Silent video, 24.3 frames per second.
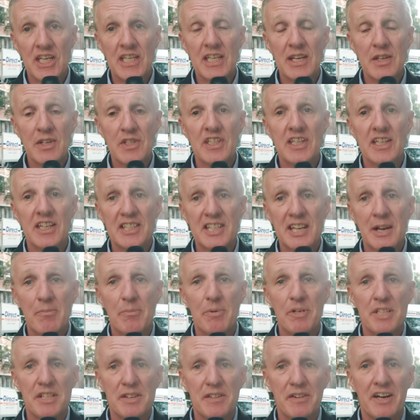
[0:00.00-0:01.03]
using a
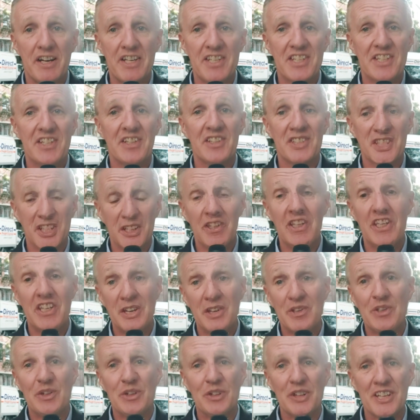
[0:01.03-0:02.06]
temporary device until the
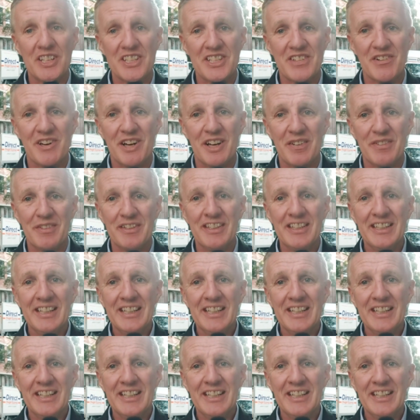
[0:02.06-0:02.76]
new Cornets arrive.